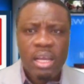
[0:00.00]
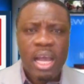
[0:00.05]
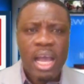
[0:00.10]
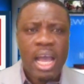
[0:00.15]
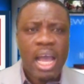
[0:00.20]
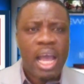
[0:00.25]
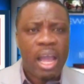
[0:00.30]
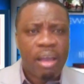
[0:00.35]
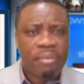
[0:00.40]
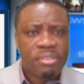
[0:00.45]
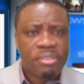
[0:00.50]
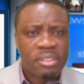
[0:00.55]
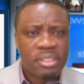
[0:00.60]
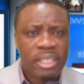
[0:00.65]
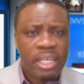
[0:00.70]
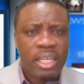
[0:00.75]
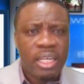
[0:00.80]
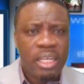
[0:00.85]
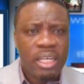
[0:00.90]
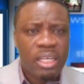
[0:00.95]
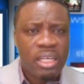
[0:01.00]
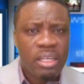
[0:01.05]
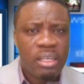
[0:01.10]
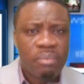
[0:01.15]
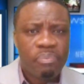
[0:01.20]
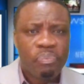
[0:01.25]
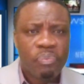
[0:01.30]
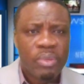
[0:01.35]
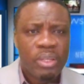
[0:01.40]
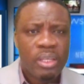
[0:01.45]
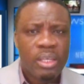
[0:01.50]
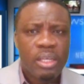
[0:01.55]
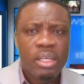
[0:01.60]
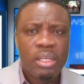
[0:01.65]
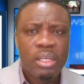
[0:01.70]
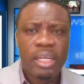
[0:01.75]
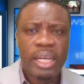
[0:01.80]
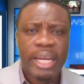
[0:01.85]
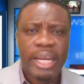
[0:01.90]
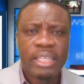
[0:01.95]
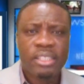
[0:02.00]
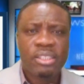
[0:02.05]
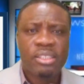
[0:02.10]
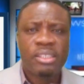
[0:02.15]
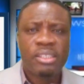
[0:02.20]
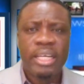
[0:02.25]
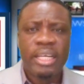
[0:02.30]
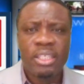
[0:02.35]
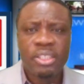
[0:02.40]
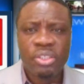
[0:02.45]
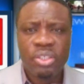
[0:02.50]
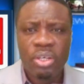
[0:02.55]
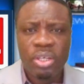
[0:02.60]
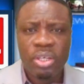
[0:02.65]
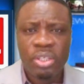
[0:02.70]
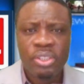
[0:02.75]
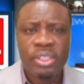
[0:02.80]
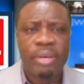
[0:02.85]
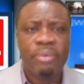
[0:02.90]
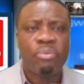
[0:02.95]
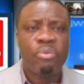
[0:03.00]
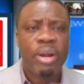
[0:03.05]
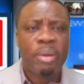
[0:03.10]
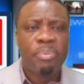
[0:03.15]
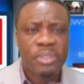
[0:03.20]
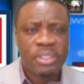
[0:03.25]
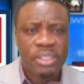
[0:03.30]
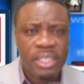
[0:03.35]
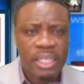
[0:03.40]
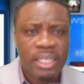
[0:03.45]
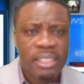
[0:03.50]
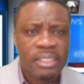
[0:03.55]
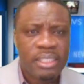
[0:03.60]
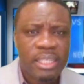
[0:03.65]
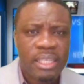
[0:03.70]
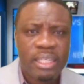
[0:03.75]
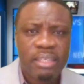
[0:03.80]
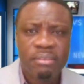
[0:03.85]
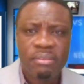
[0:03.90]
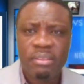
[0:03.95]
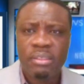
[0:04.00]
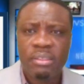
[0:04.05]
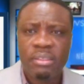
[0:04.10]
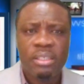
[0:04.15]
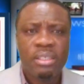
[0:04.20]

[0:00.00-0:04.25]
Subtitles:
I have seen like senators and representatives